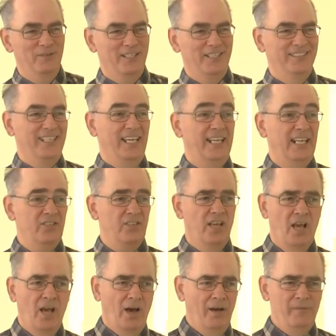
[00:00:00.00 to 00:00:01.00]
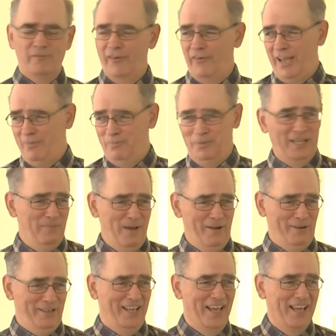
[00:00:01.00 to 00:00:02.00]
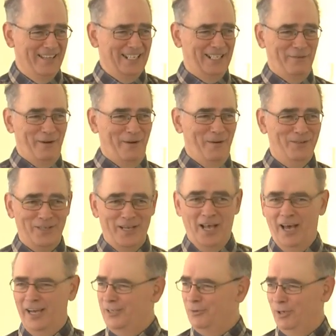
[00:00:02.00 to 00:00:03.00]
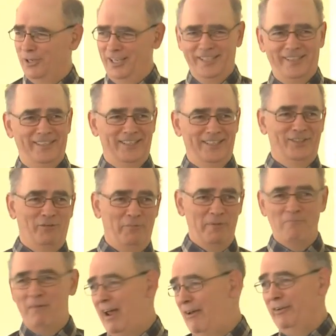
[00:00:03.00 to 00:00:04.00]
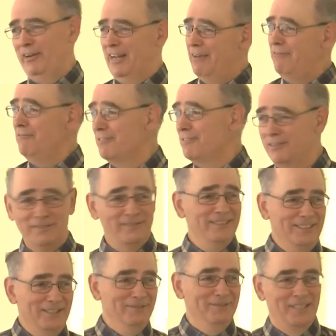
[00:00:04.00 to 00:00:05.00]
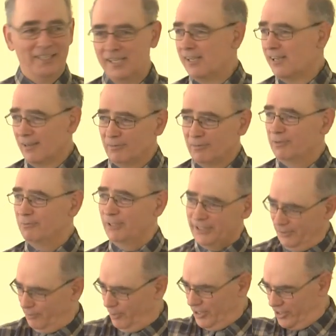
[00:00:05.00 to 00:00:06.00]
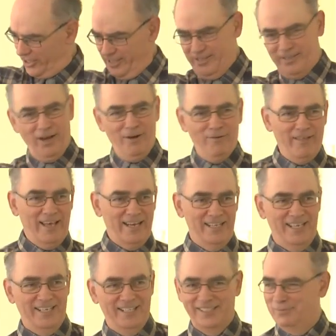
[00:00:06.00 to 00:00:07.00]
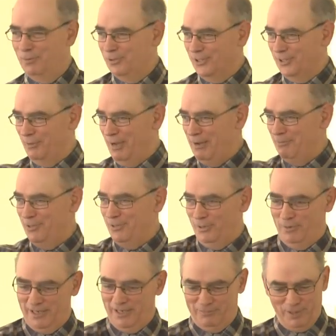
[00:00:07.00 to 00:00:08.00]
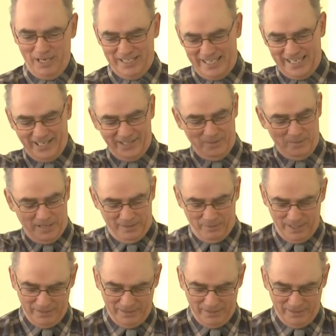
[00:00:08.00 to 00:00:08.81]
in our day and age, I'm very happily married, thank you very much. I quite like the idea of being married in heaven. Where's she going to go then? What's going to happen to her? Where's he going to be?